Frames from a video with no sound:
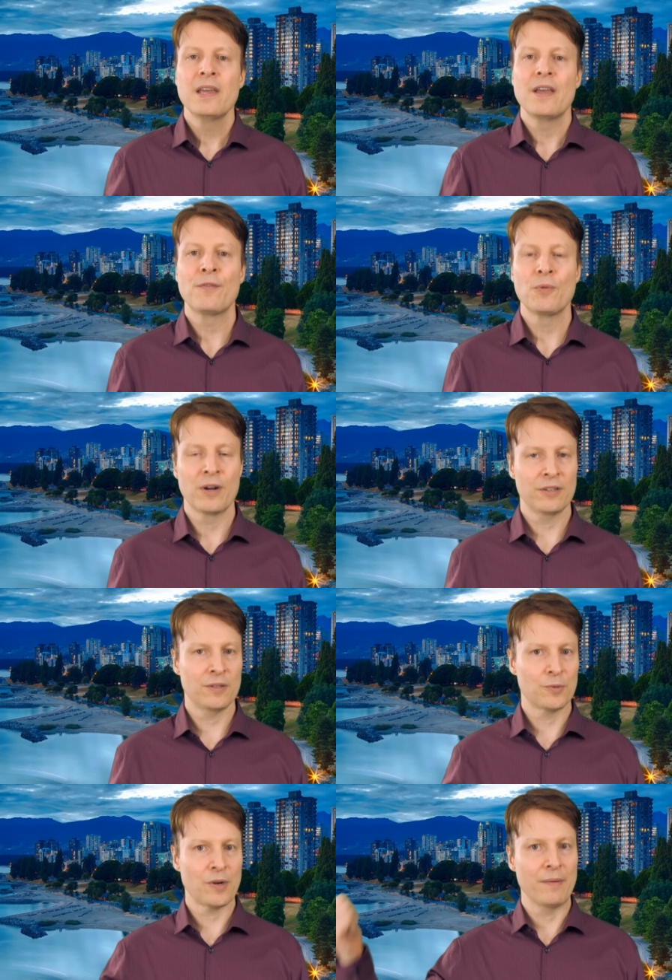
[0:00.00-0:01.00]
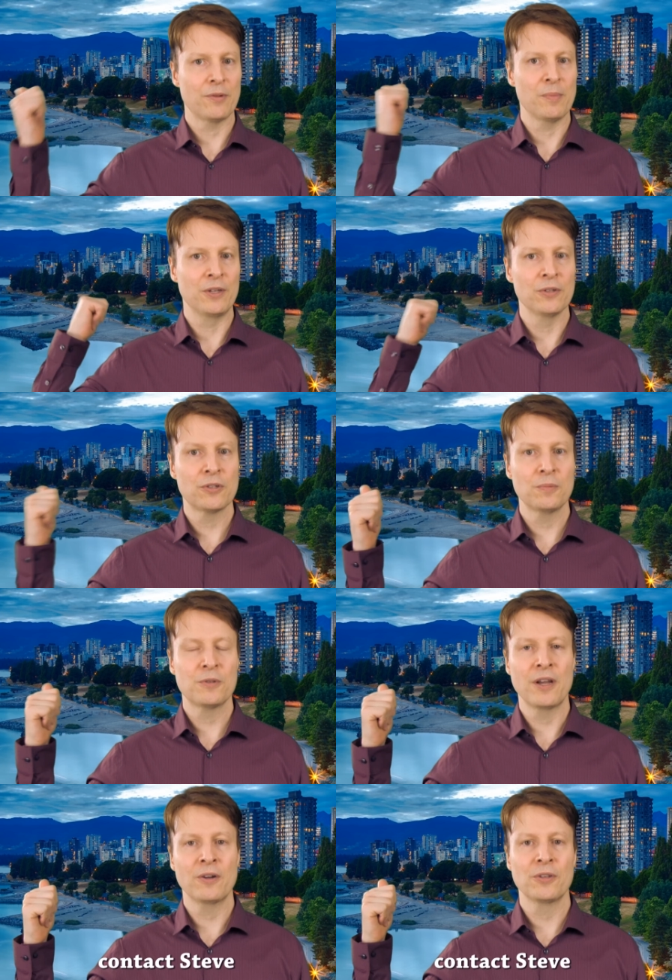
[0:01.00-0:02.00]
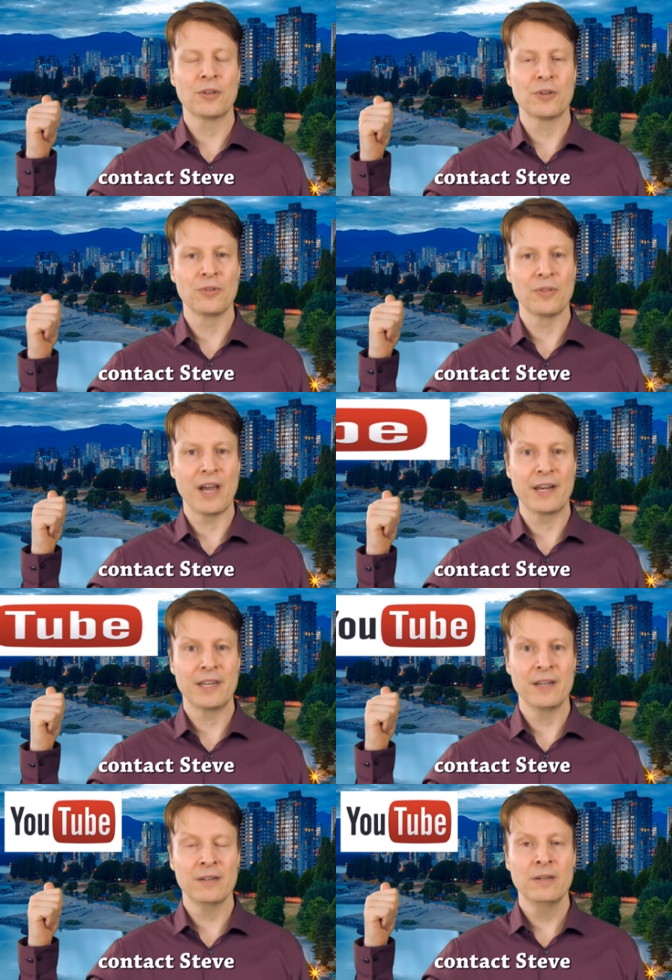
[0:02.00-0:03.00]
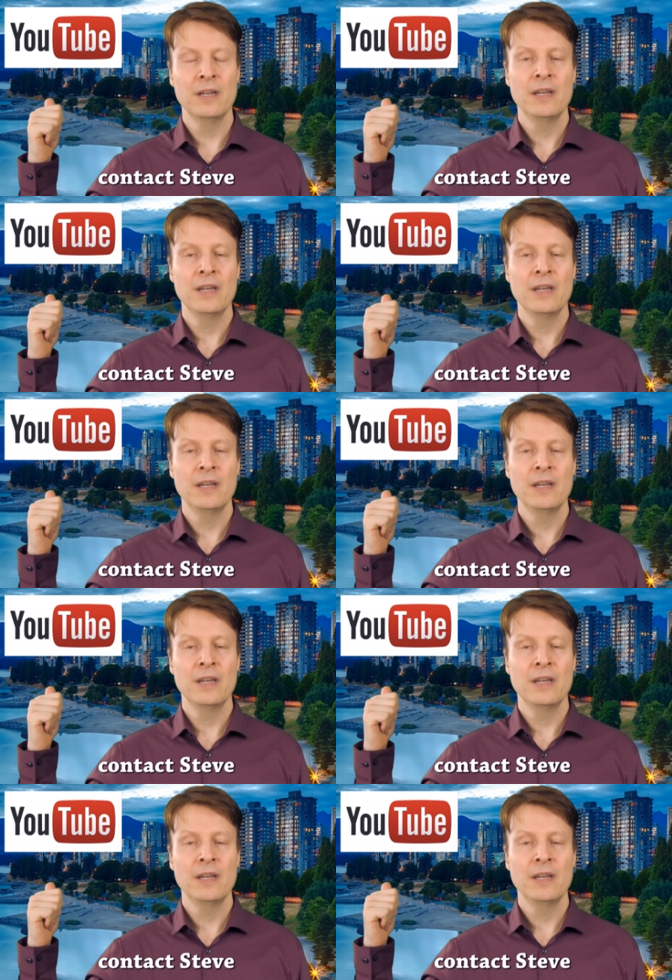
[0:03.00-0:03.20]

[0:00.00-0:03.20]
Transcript: If you want to subscribe to my YouTube channel, you can do that here.